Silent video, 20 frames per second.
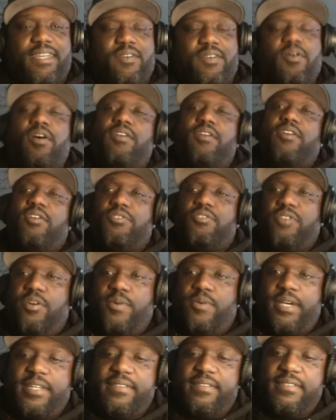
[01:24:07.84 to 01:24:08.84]
Oh no, you know
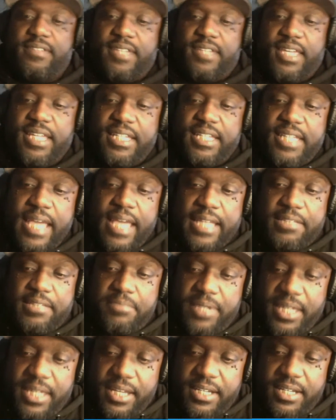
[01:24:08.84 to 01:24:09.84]
what? He at the
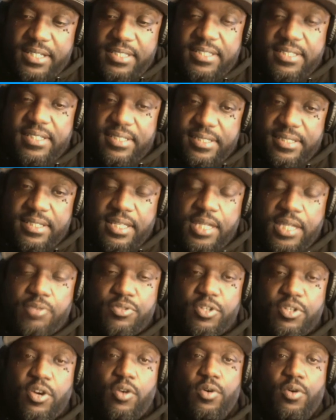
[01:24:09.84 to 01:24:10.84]
beginning of the season he
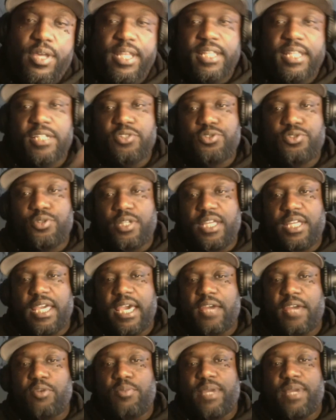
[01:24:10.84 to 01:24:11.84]
was going, and then Julian
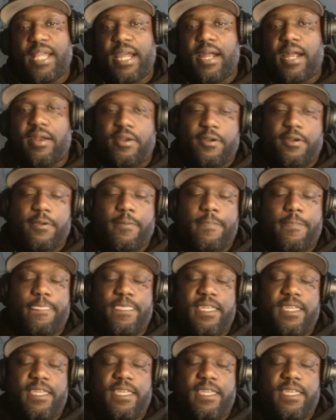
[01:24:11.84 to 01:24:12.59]
Edelman got hurt,